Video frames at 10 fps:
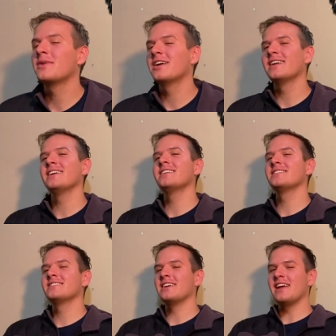part
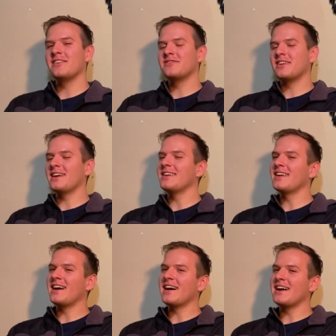is a fight
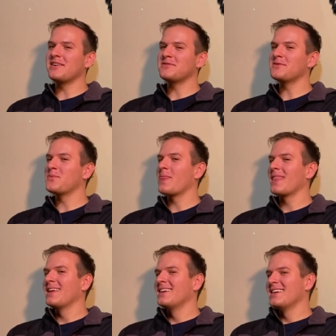I have
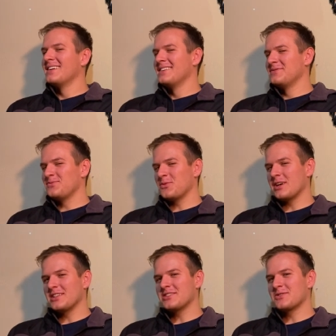
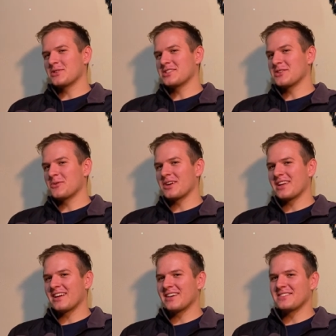which we're still
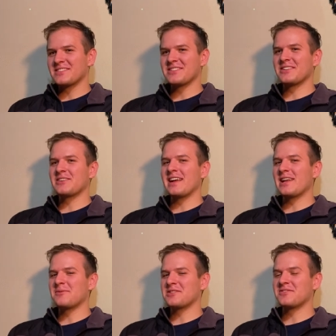working on. So right now
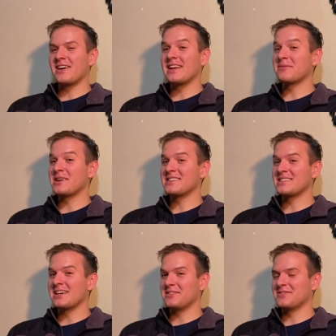I'm just fighting
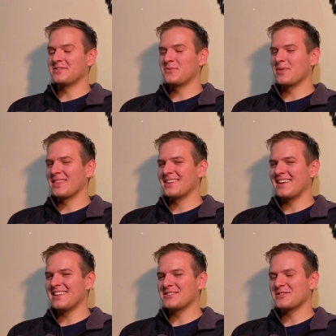myself,
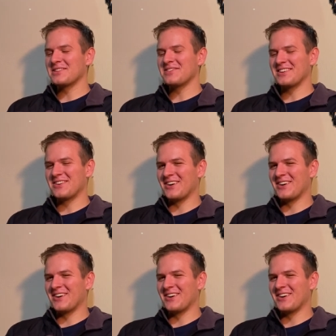and it's really fun to